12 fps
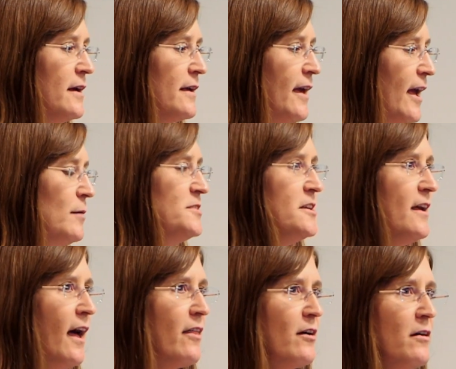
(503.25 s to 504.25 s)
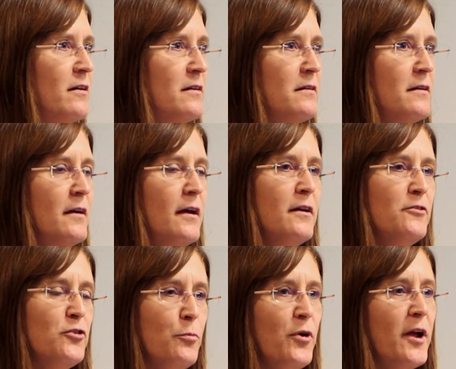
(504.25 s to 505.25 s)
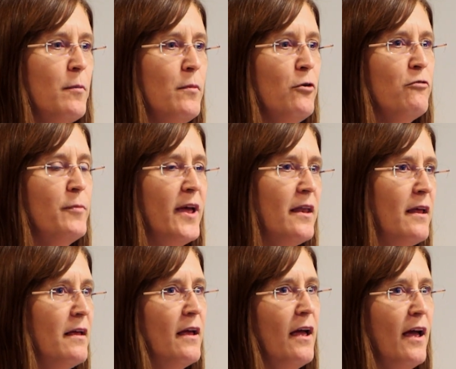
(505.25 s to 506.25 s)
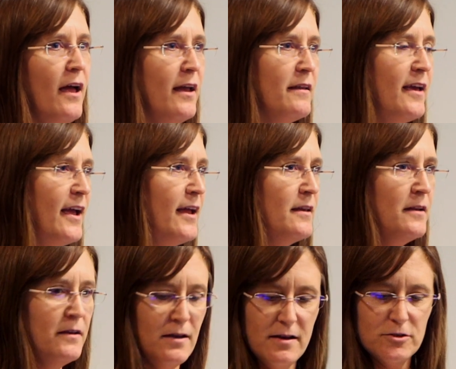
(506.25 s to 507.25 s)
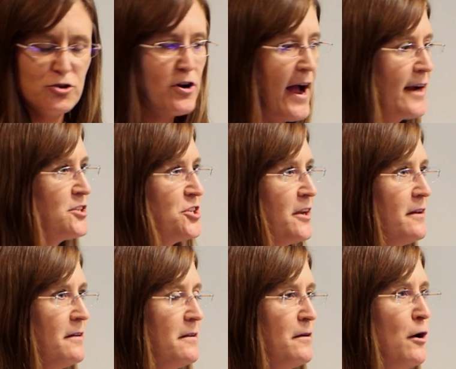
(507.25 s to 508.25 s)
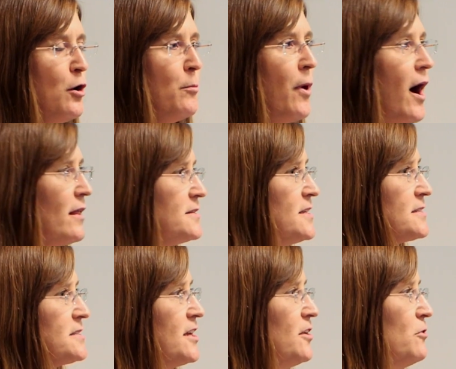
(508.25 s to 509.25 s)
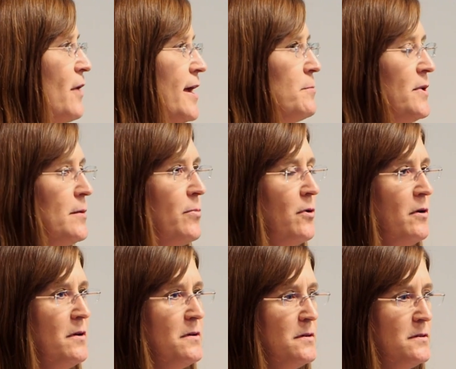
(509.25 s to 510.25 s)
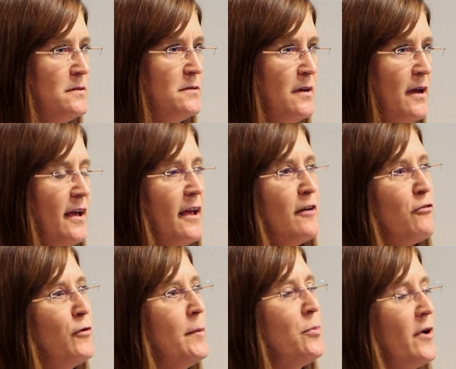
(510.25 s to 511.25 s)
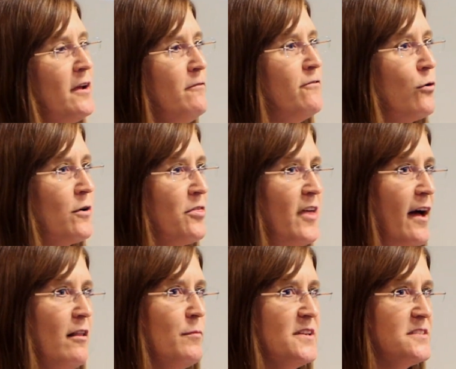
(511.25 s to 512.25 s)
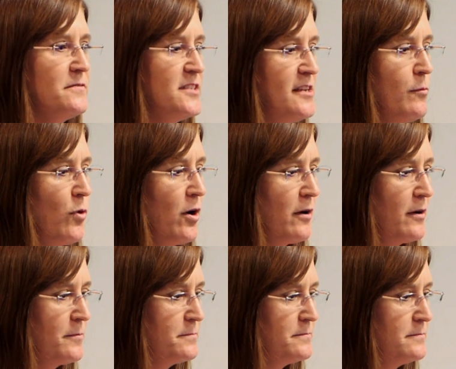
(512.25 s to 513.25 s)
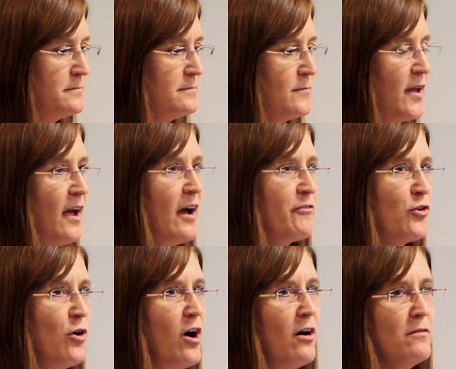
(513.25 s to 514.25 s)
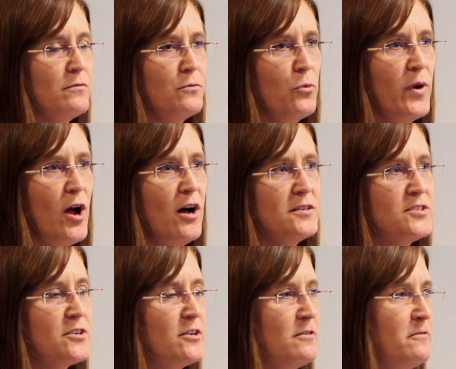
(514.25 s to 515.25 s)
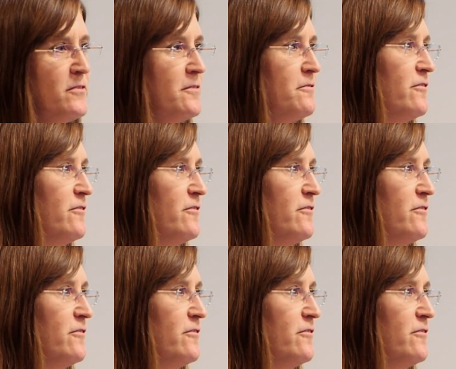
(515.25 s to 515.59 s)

came together to bring a movement and gain traction. Politics can unite people if we bring forth the elements of teamwork. After all, we all serve and